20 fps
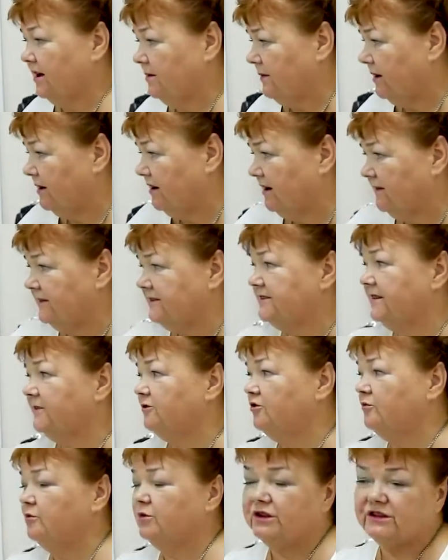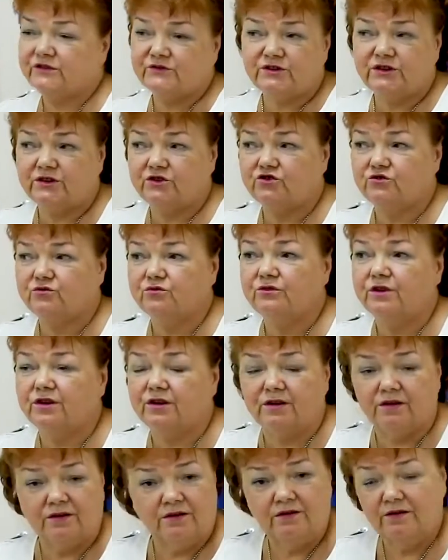We mostly use JUKI sewing
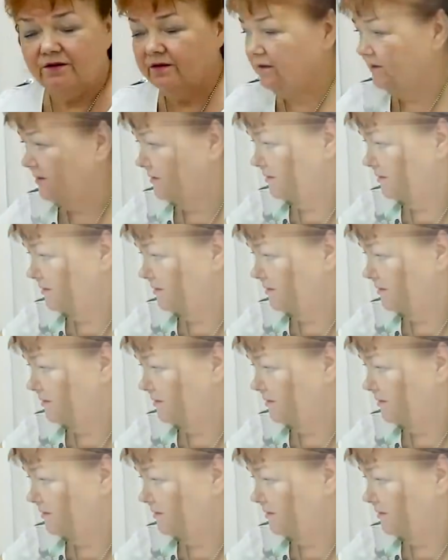machines in my